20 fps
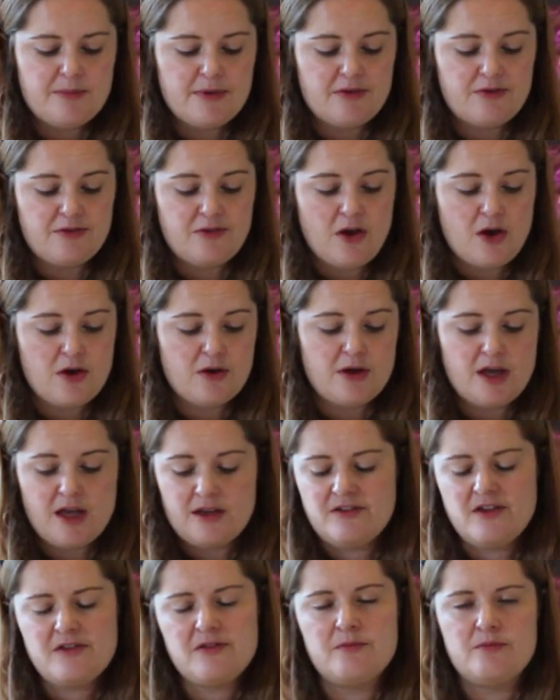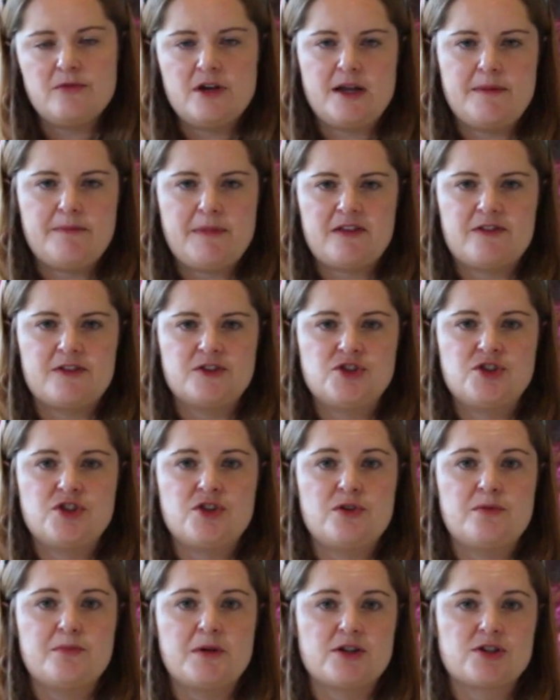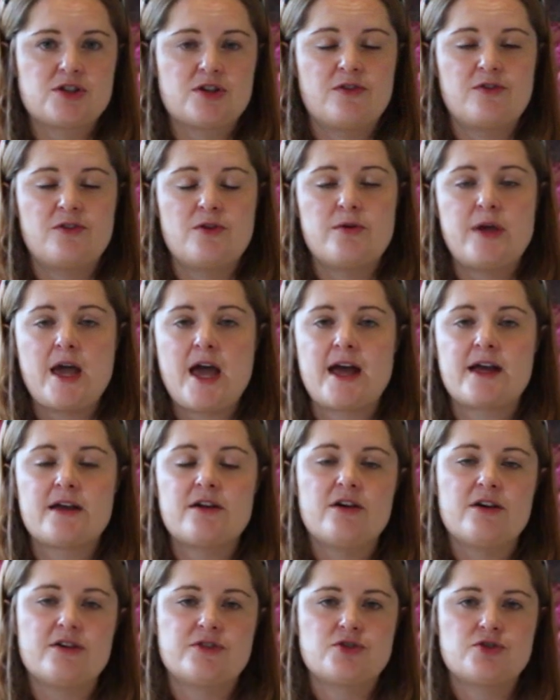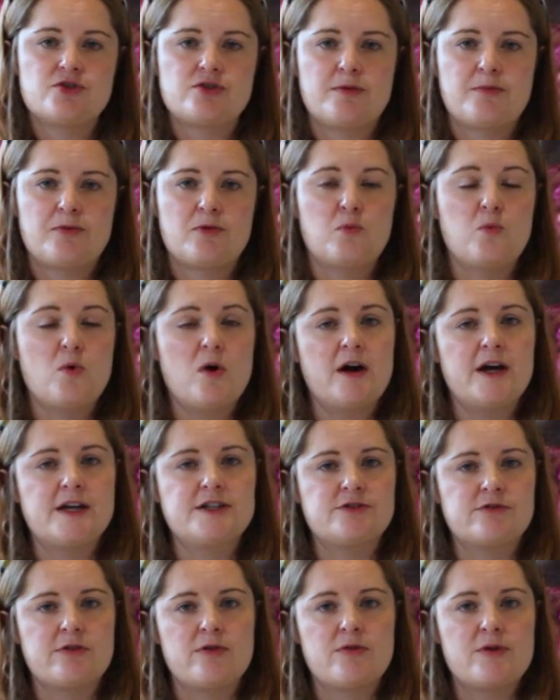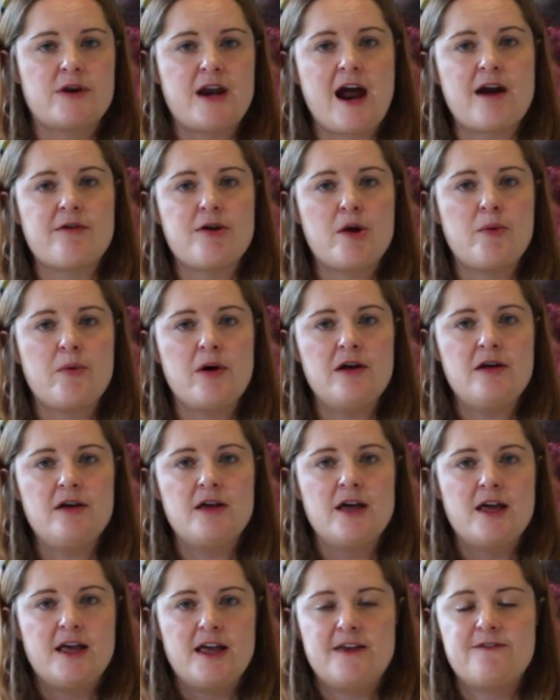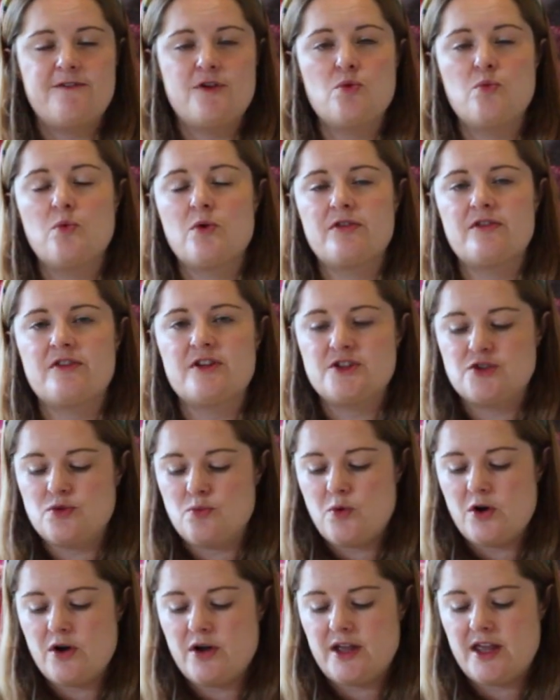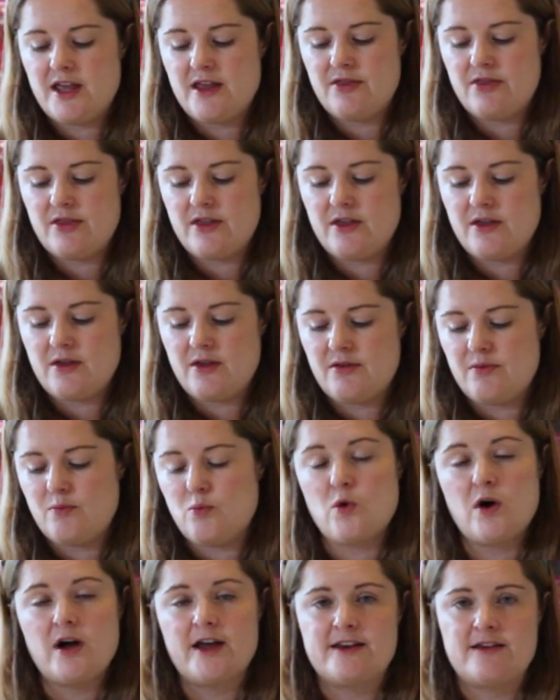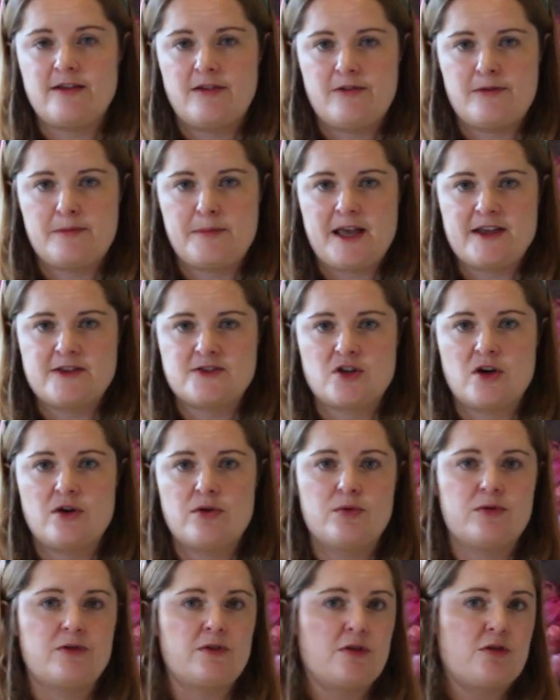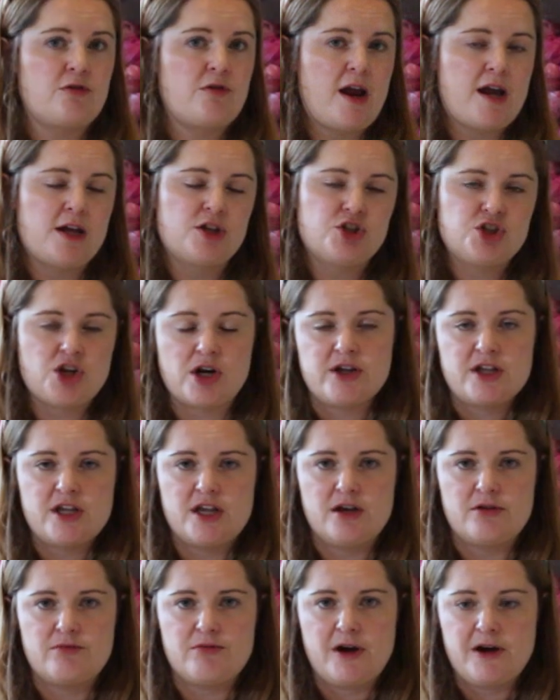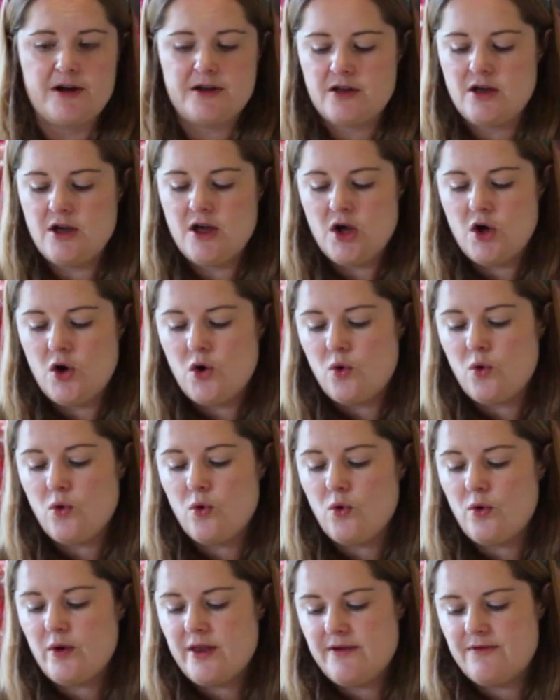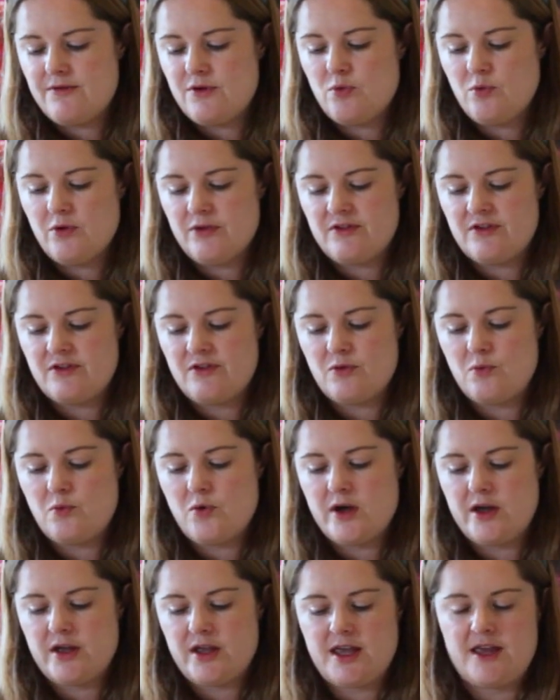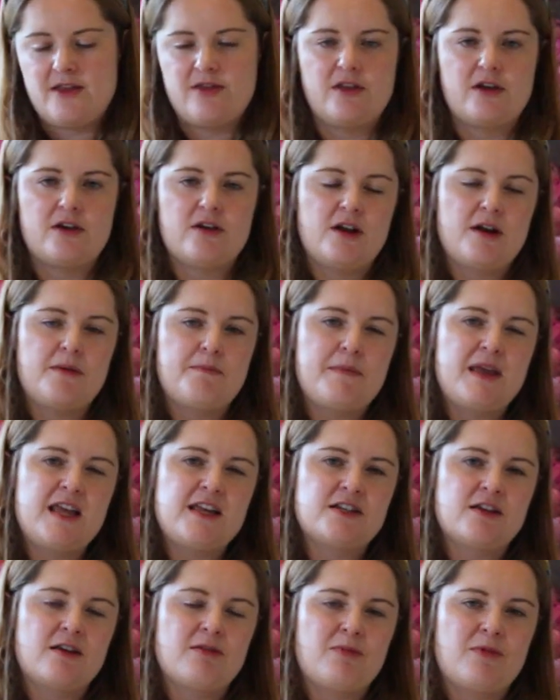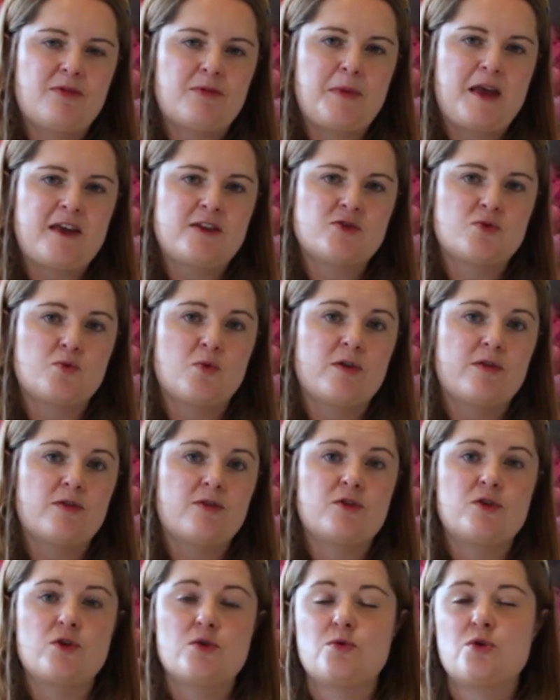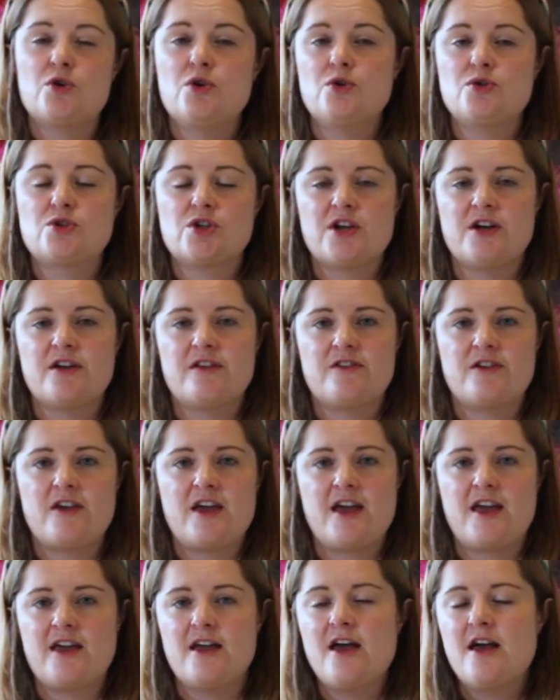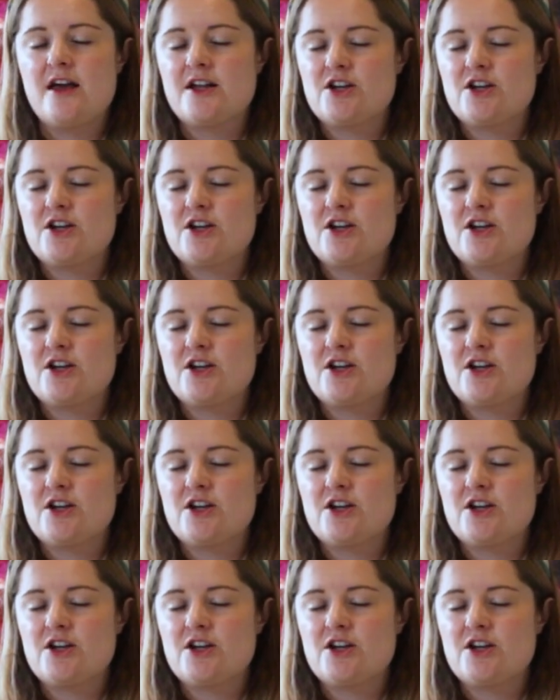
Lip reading: So it doesn't really matter too much because you can cut strips wider or narrower if you wanted to work in the widest spaced holes and create a chunkier rug, or if you wanted to work in the kind of medium spaced ones, you could cut a